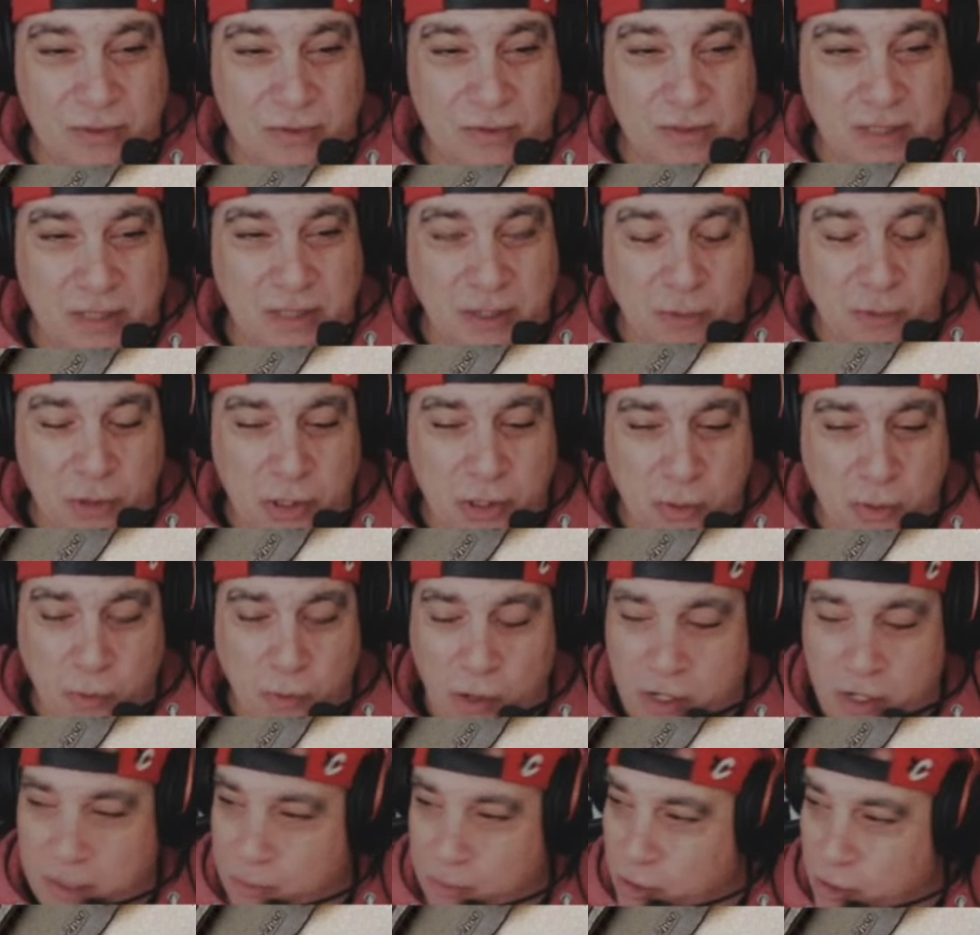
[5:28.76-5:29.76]
what's the
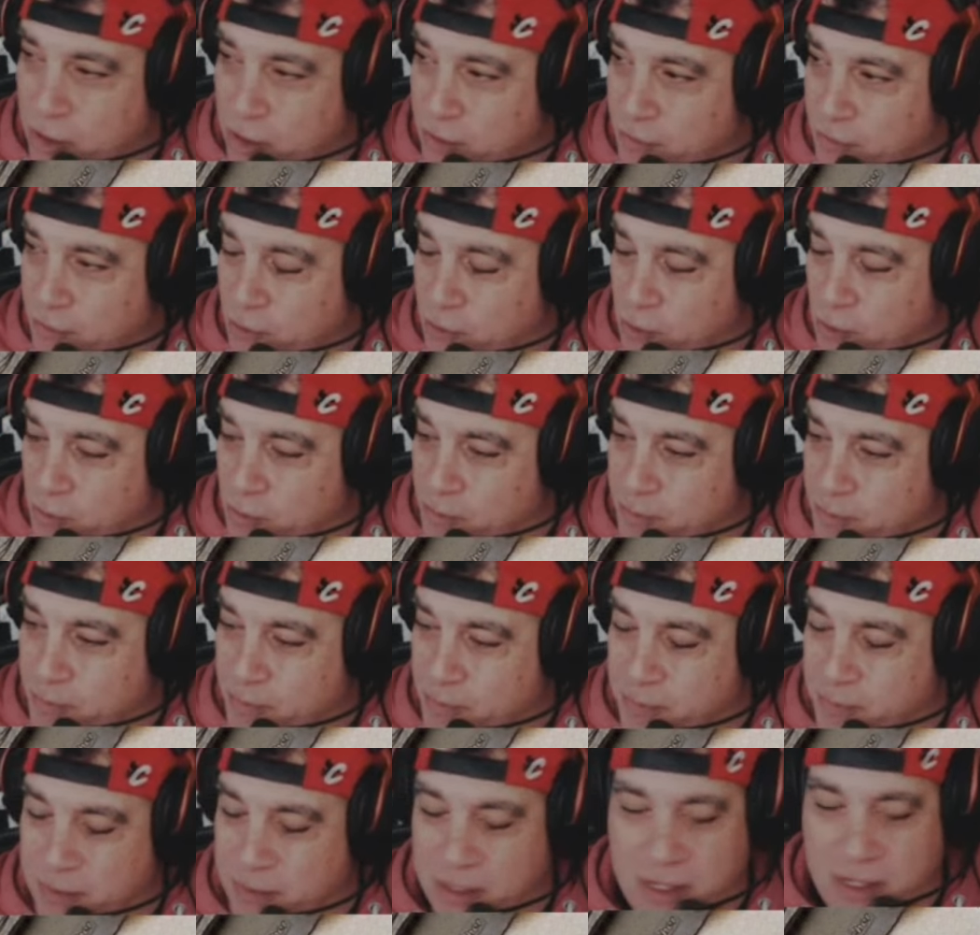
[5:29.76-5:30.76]
word I'm looking for?
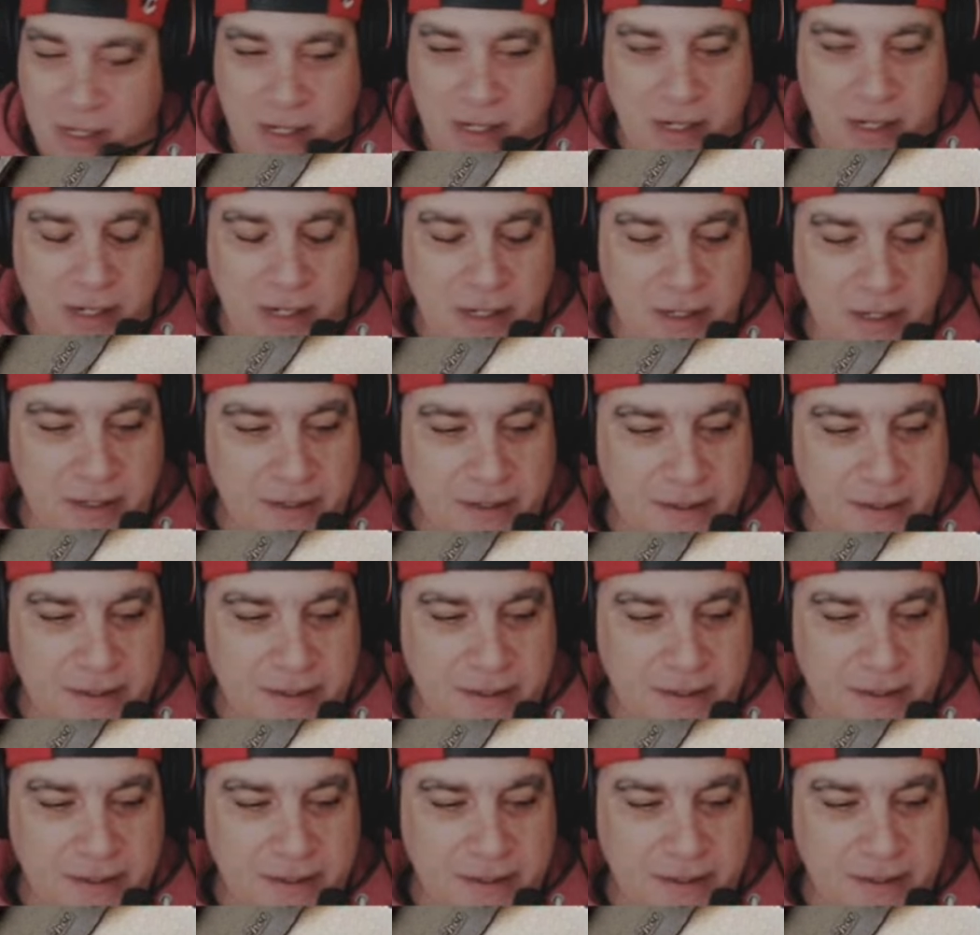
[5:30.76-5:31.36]
I